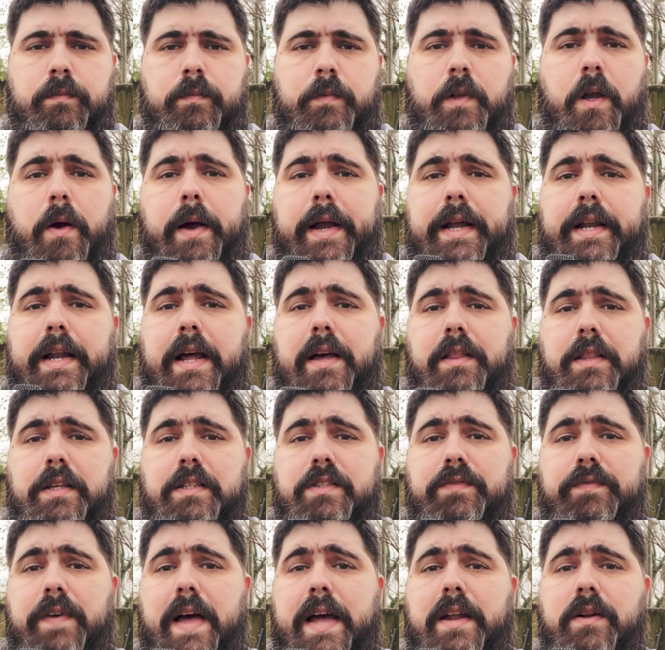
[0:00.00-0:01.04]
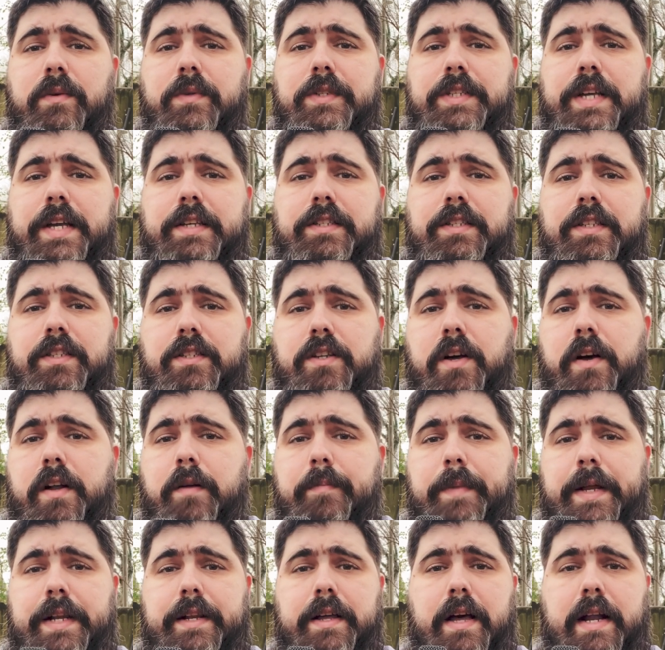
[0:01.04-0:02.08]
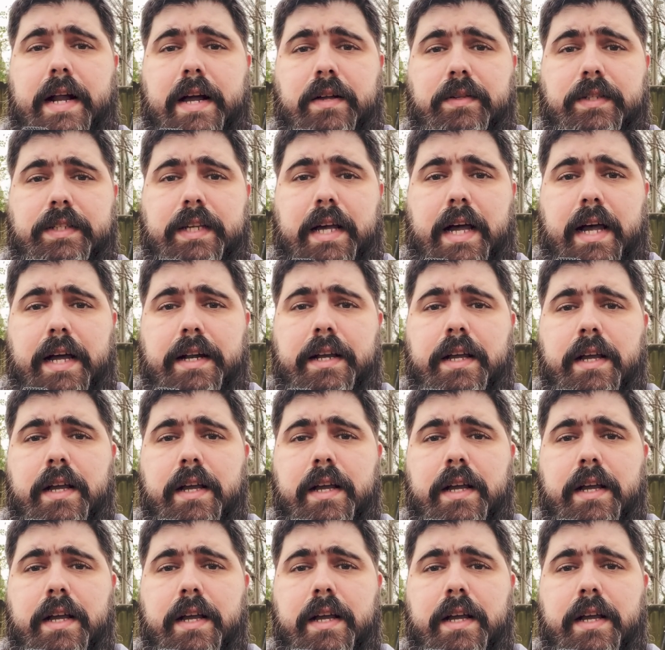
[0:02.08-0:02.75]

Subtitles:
All right, now this final test is gonna be done outside.